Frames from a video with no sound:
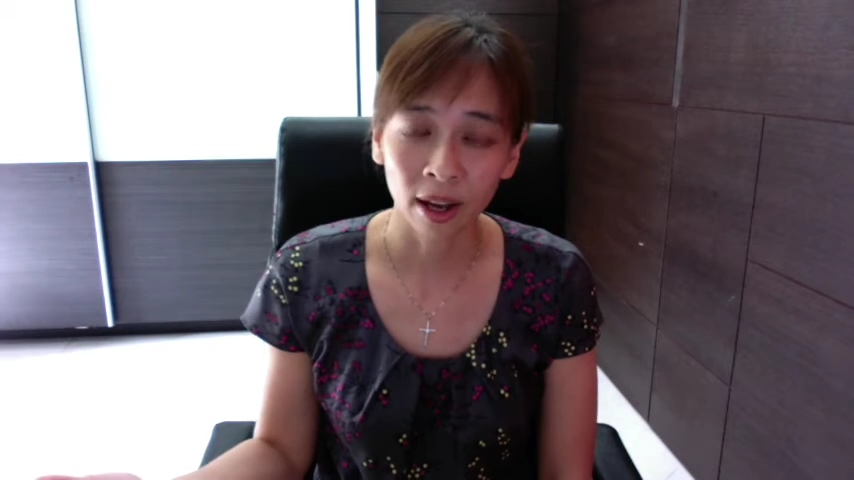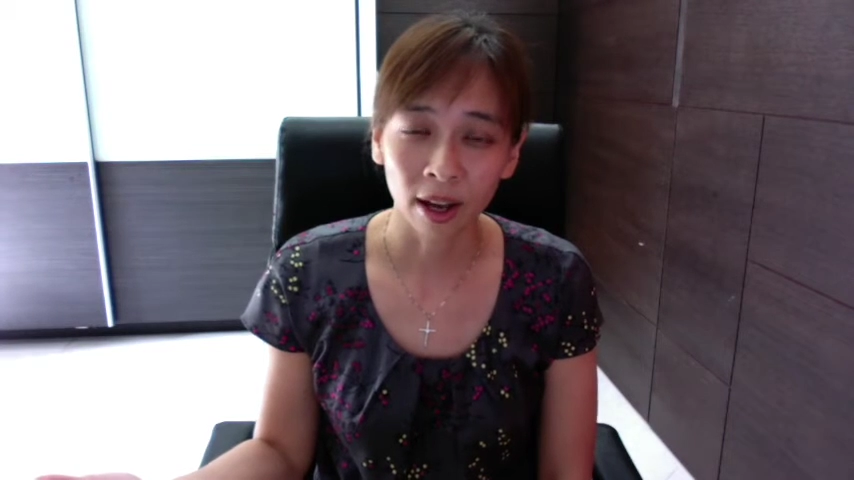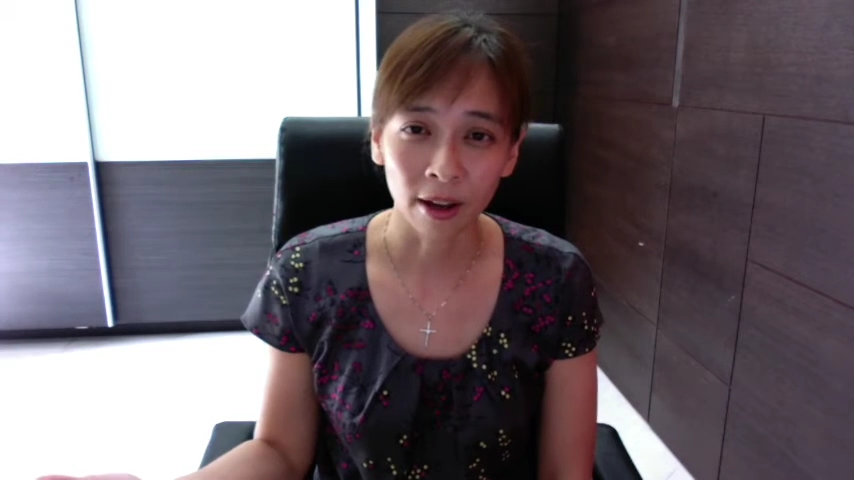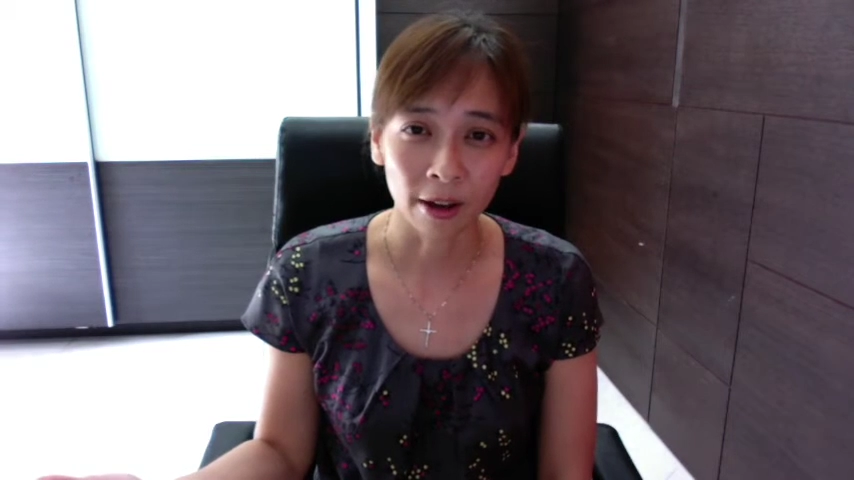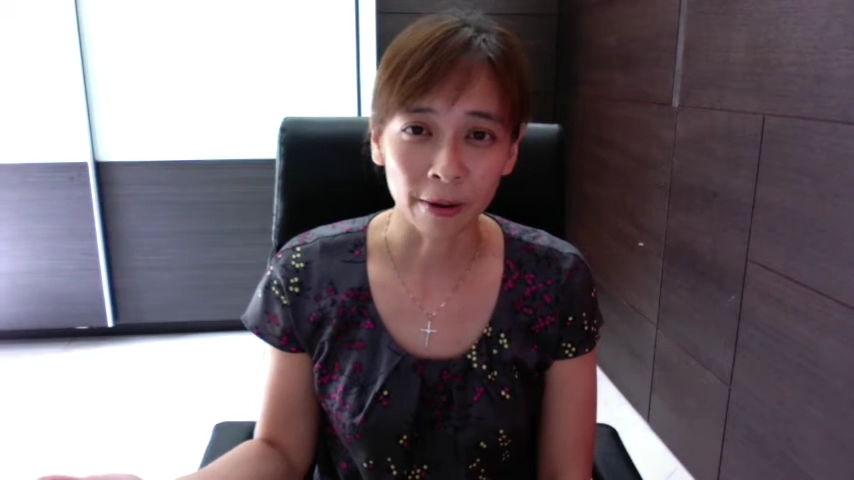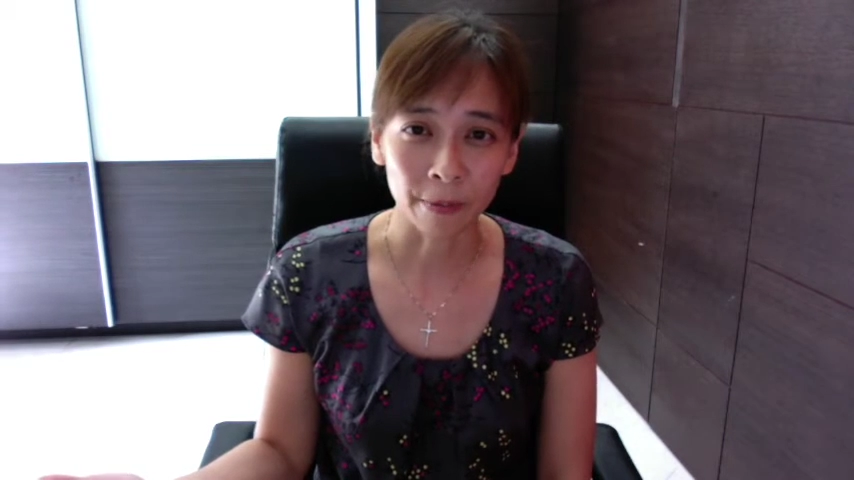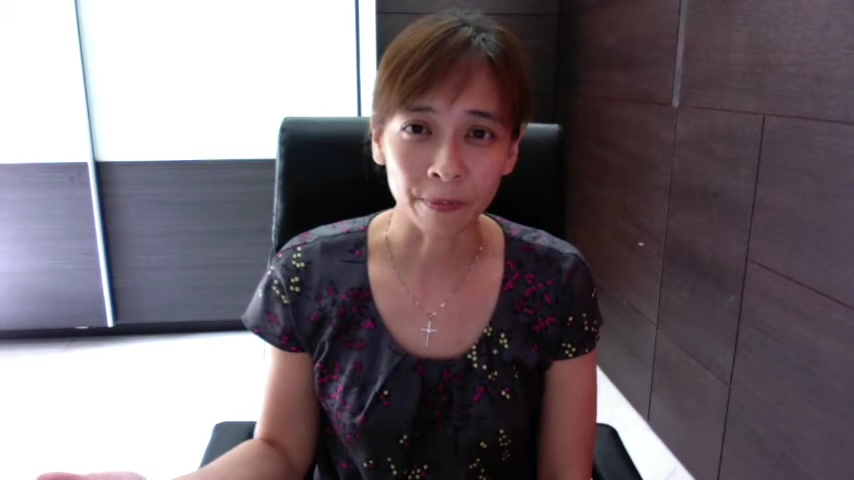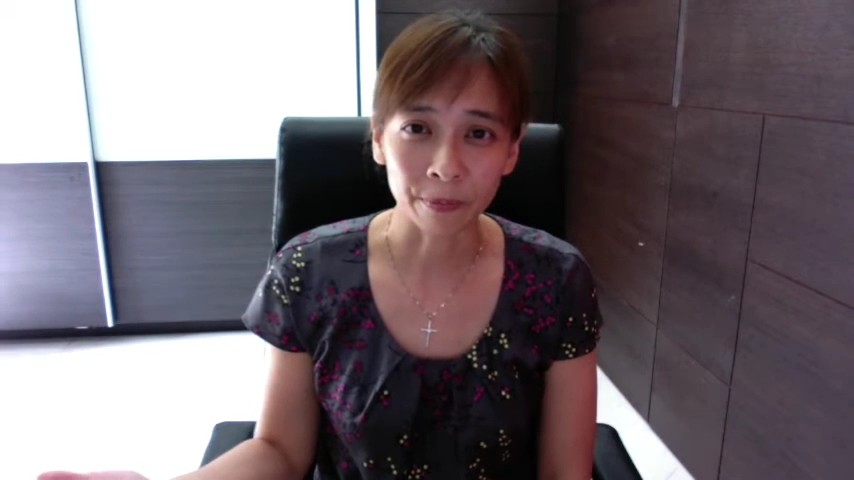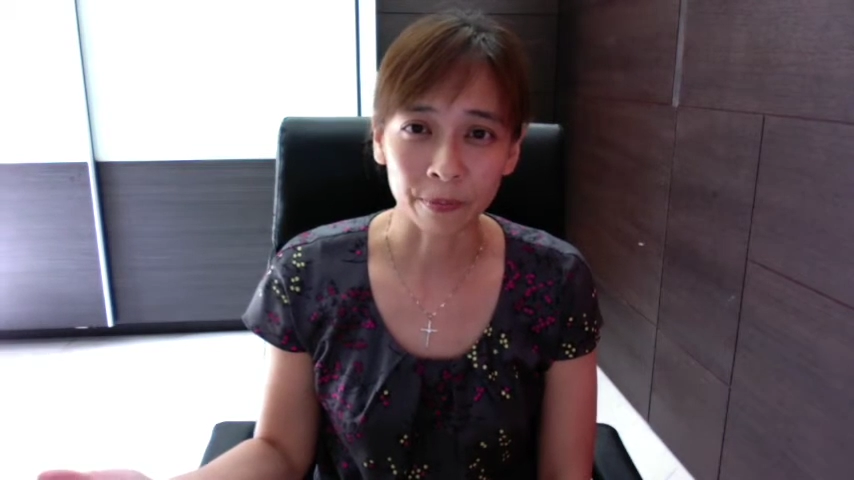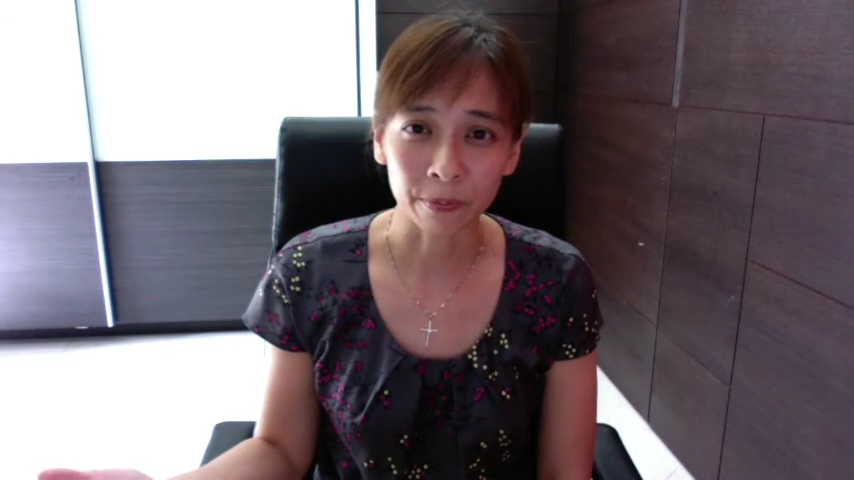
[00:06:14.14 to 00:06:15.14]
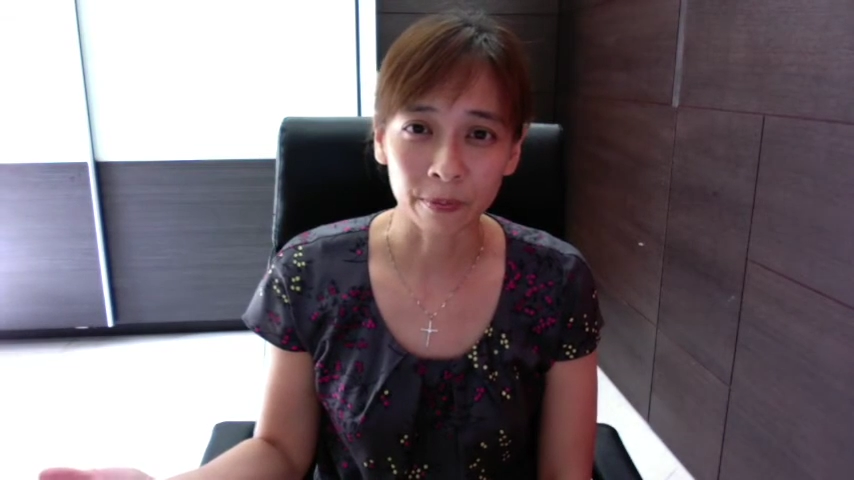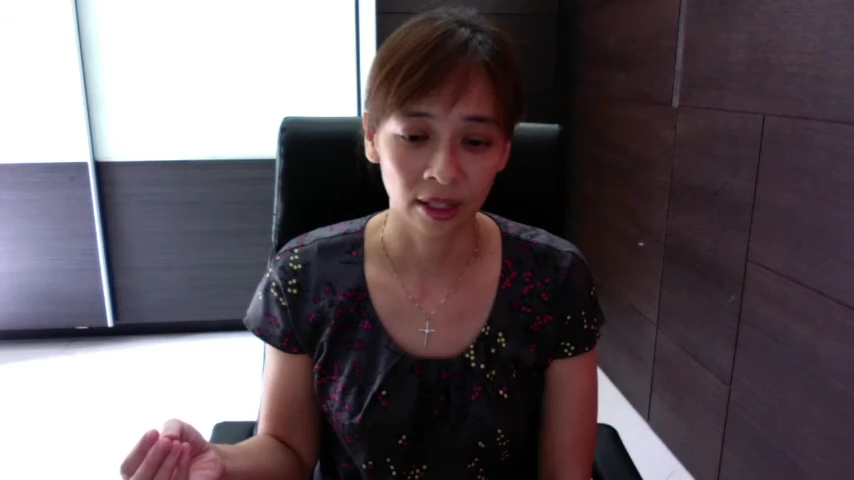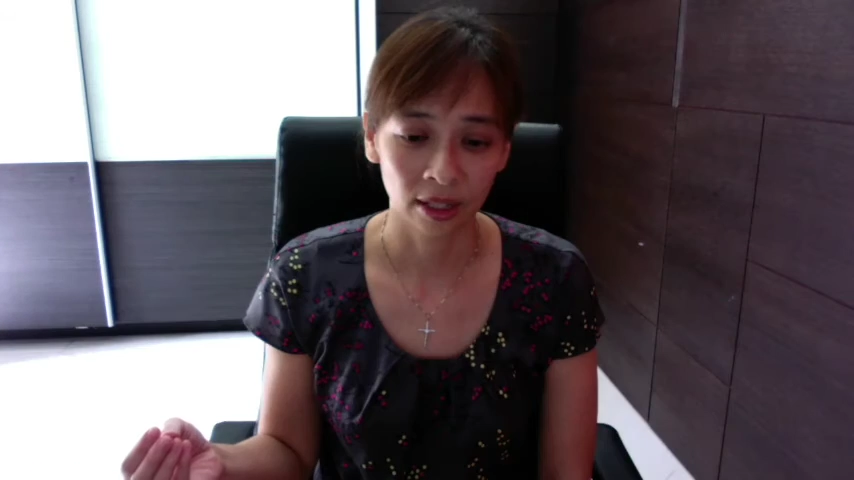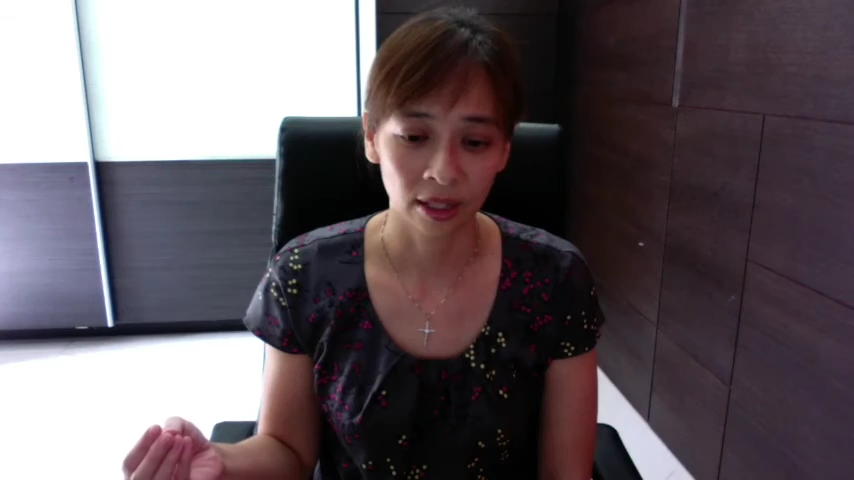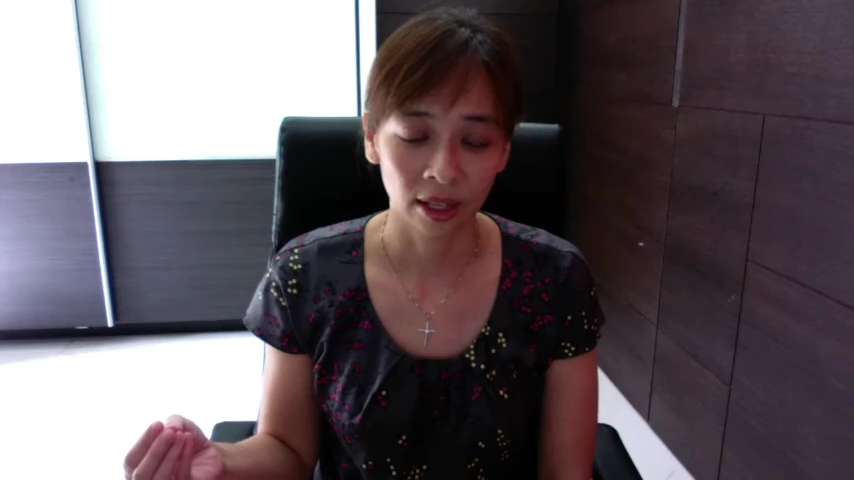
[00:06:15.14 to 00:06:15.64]

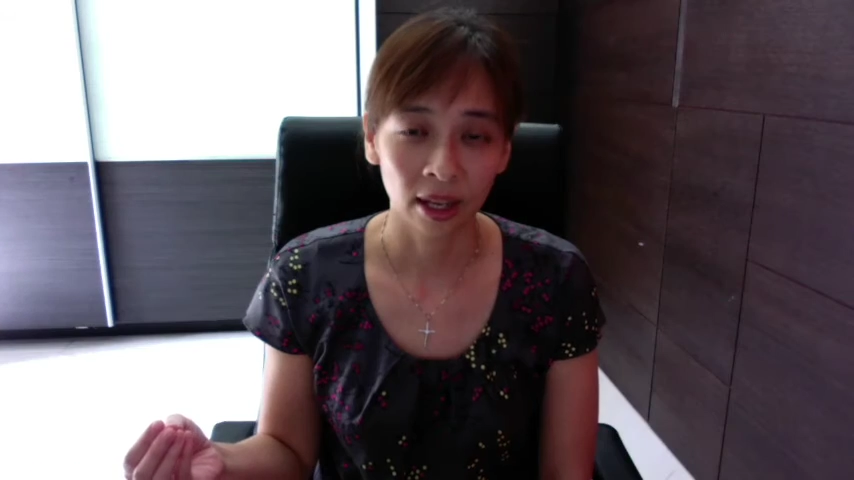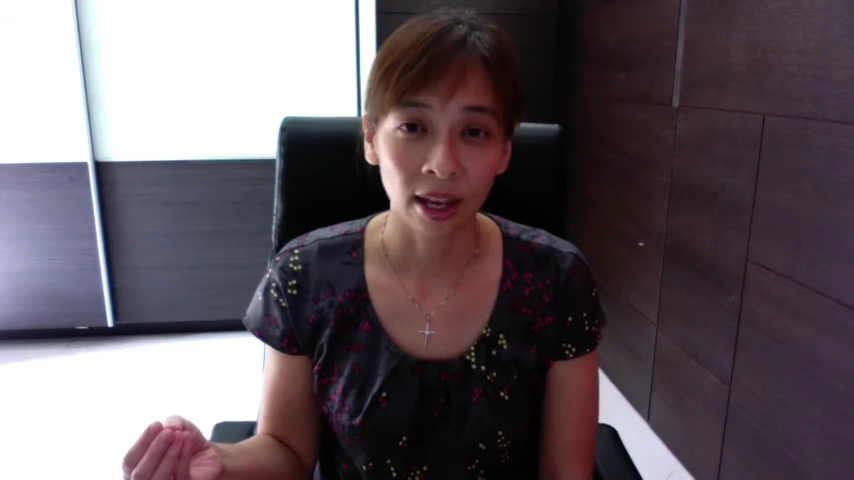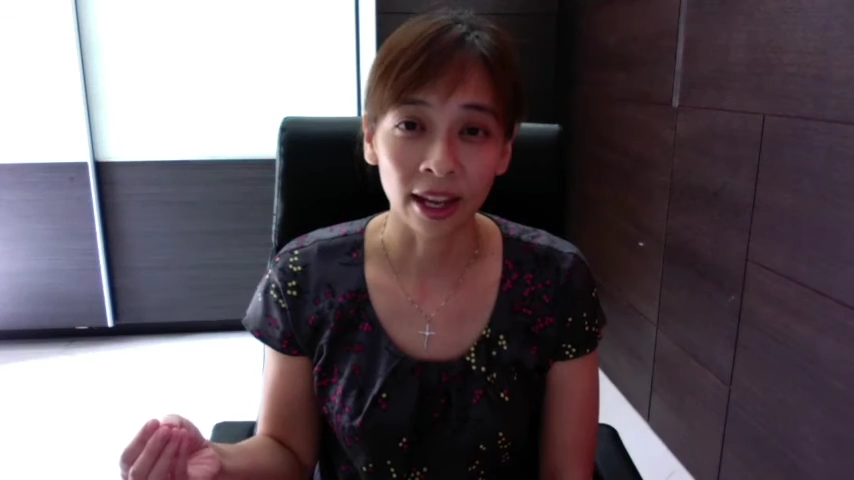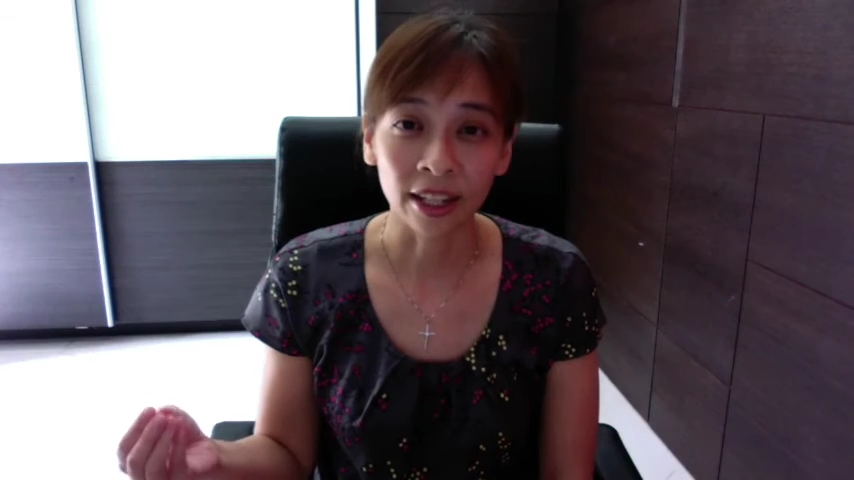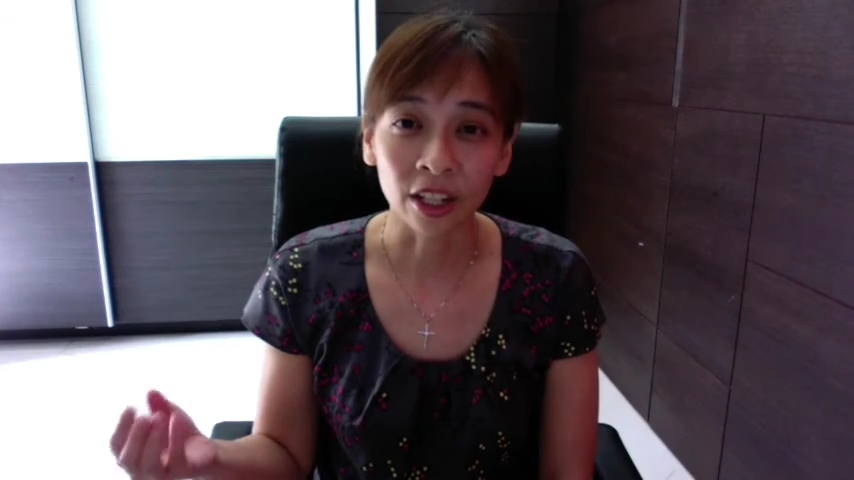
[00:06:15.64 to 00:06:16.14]
and